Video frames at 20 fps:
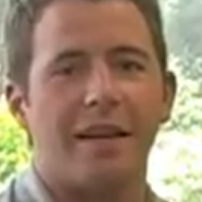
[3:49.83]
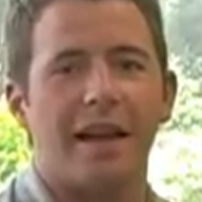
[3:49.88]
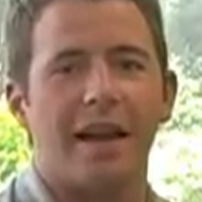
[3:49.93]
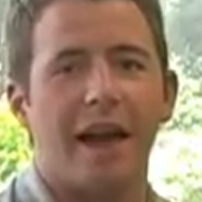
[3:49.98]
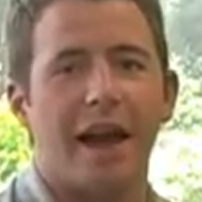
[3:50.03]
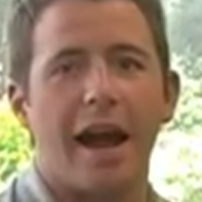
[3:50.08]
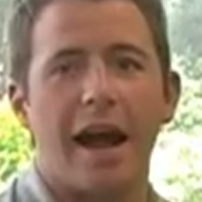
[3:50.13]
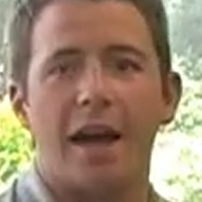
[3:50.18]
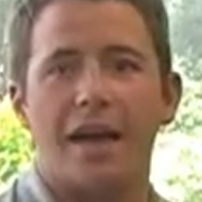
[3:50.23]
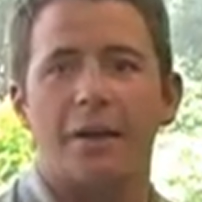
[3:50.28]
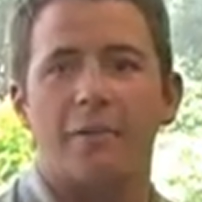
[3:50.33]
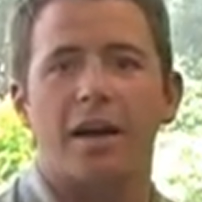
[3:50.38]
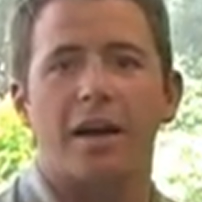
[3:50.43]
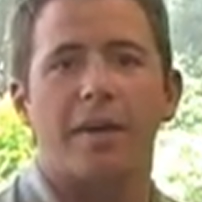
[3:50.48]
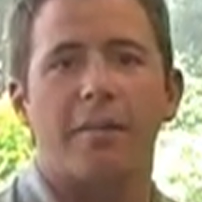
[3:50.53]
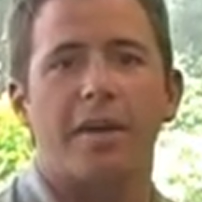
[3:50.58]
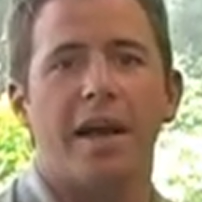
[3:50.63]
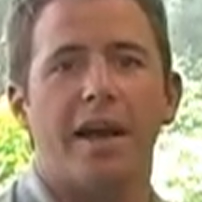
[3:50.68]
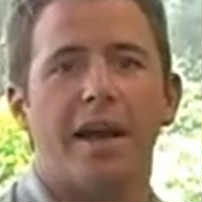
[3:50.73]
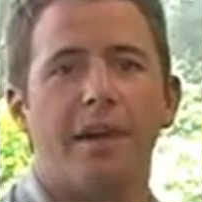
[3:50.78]
and I highly
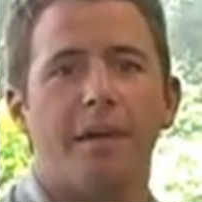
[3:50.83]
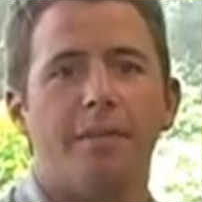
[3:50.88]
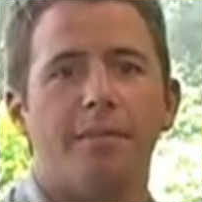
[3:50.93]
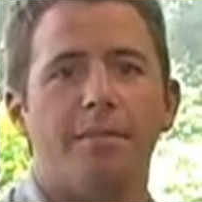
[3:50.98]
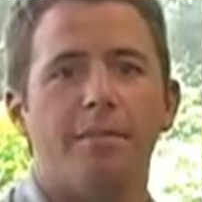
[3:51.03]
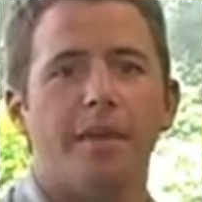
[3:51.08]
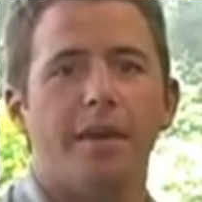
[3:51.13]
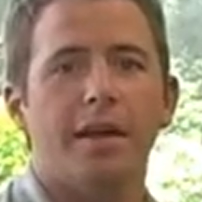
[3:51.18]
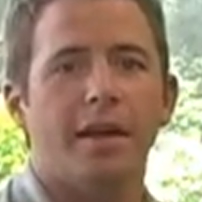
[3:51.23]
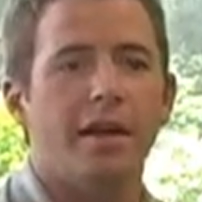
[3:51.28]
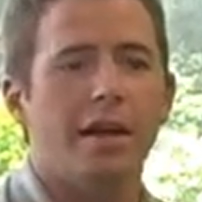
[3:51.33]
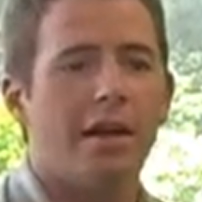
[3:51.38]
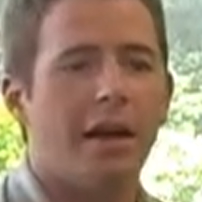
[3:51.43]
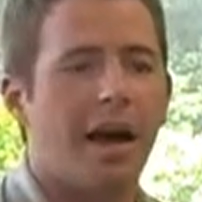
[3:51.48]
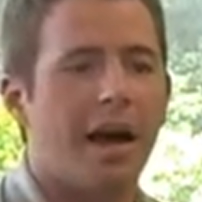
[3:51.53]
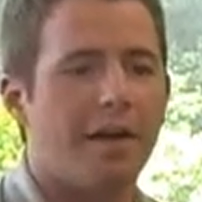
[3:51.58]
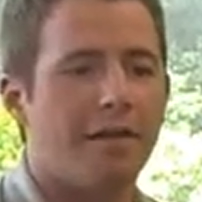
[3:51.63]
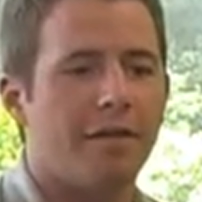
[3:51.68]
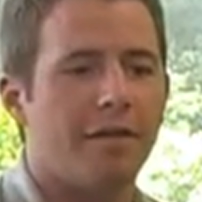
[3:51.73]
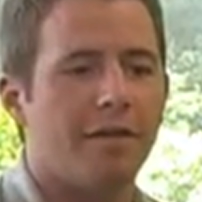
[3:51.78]
recommend them.
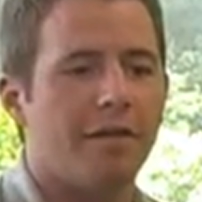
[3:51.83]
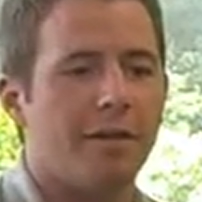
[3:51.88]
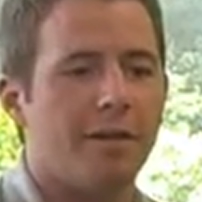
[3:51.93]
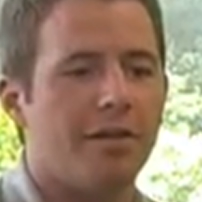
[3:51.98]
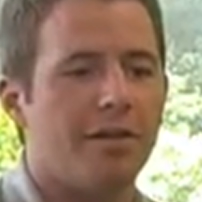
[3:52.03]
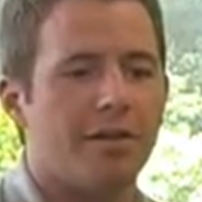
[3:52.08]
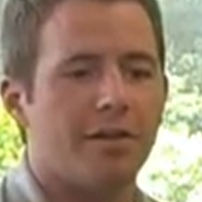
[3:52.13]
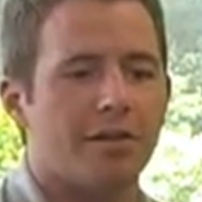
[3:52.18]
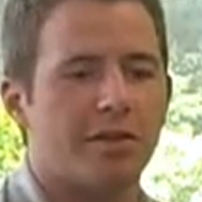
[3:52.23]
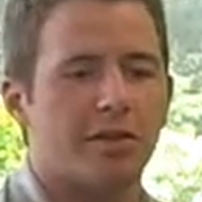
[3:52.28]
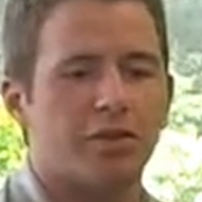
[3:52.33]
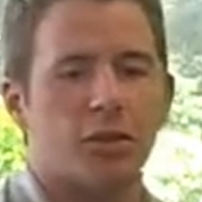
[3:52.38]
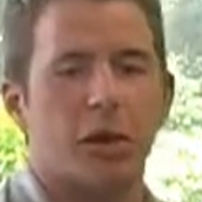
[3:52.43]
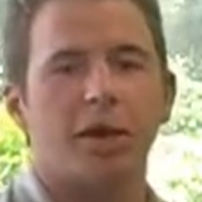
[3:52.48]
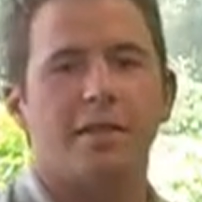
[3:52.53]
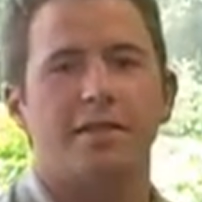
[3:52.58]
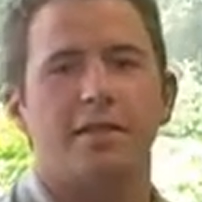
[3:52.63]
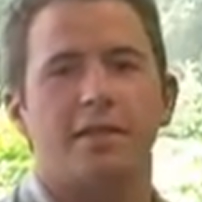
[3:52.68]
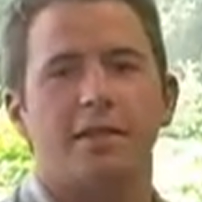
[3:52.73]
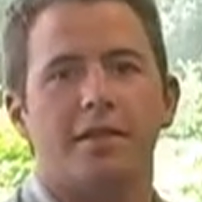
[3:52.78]
You just
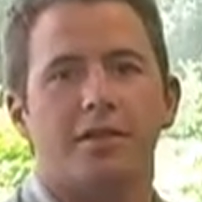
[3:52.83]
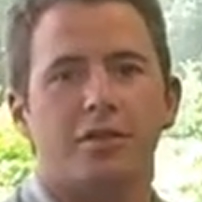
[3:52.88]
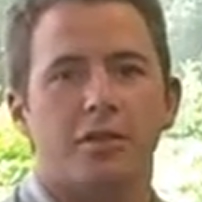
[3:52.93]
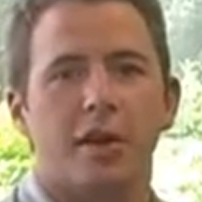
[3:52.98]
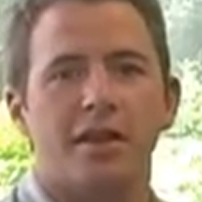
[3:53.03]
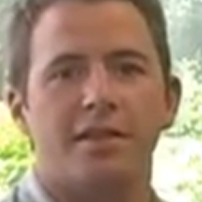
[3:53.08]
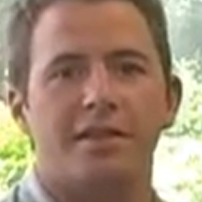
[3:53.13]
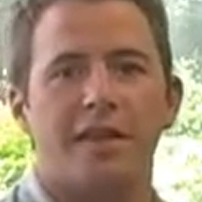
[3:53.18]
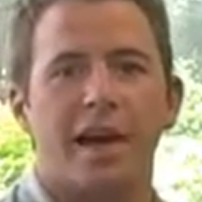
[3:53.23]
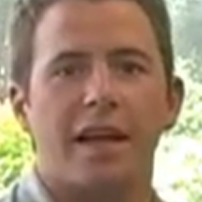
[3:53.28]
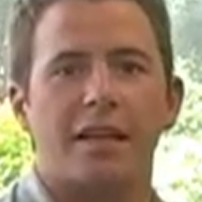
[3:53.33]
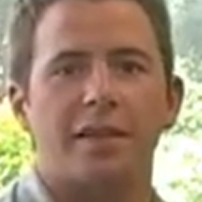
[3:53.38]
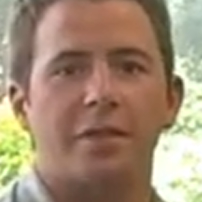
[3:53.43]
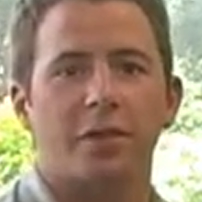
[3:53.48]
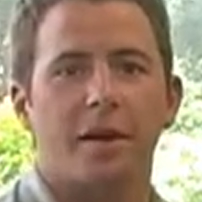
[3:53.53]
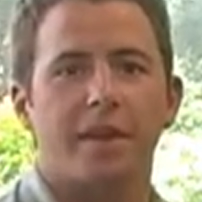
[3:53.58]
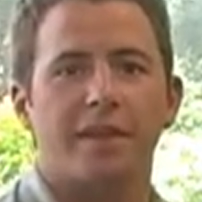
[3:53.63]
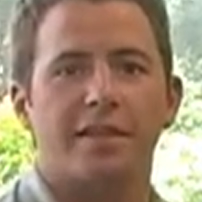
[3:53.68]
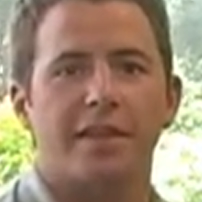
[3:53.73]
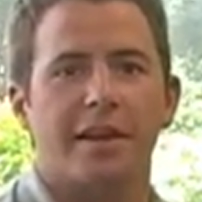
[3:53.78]
trust Dr.
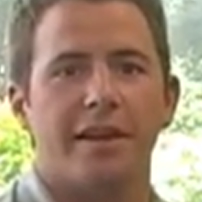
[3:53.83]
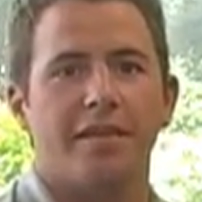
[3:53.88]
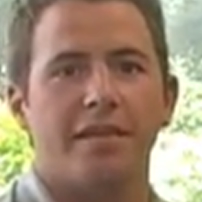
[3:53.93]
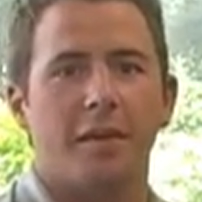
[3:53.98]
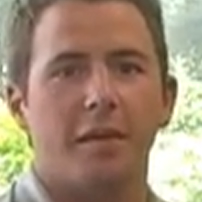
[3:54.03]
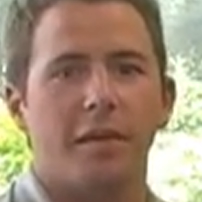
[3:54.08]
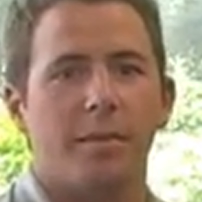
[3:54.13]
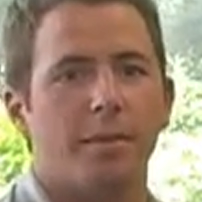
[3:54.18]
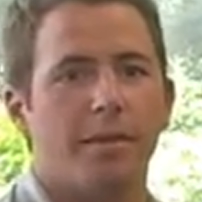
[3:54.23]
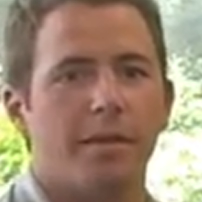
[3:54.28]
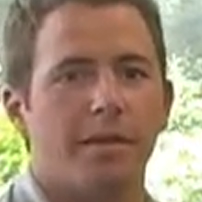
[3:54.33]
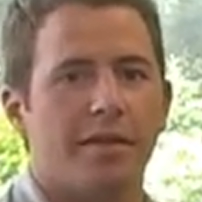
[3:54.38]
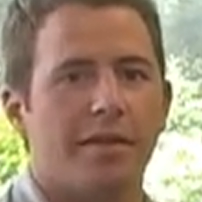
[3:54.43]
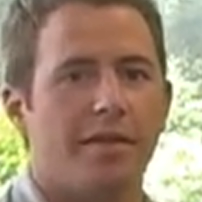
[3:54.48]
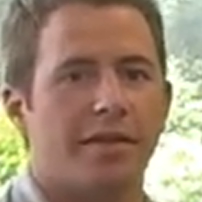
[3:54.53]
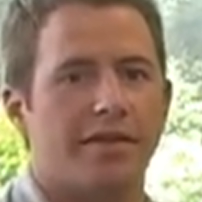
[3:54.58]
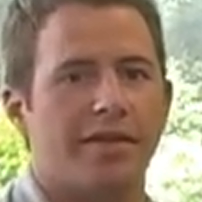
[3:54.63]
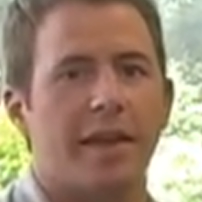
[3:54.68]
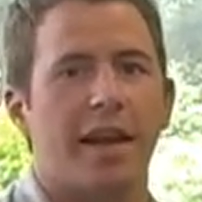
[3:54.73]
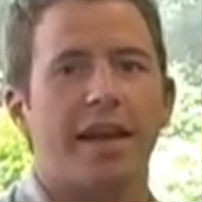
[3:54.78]
Rutsky from
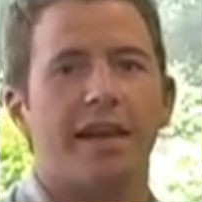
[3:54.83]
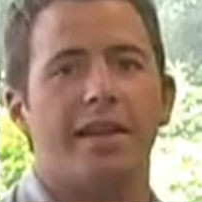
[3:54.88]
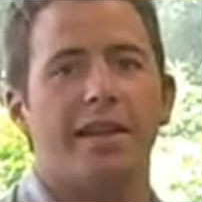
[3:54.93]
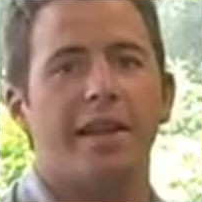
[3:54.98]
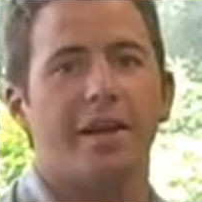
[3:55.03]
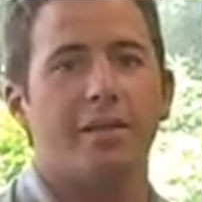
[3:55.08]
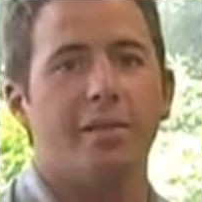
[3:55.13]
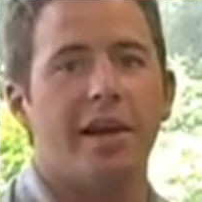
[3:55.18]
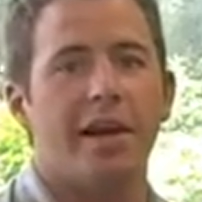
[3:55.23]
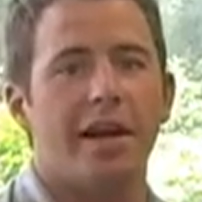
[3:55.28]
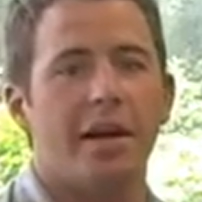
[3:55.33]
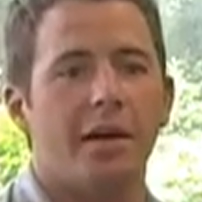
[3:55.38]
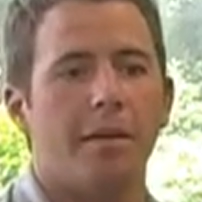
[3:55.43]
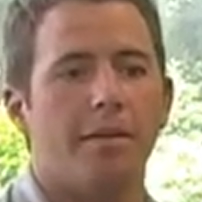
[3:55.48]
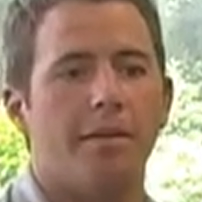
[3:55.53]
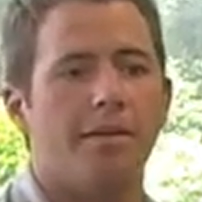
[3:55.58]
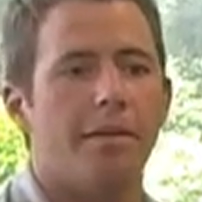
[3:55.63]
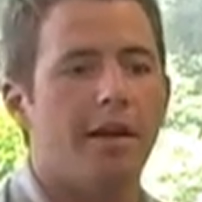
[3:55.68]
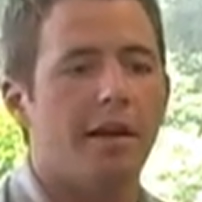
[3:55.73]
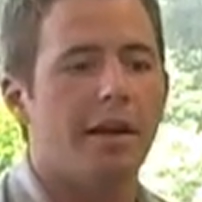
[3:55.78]
the second that you meet
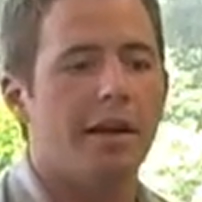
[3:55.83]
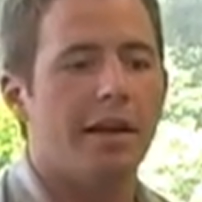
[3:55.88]
him.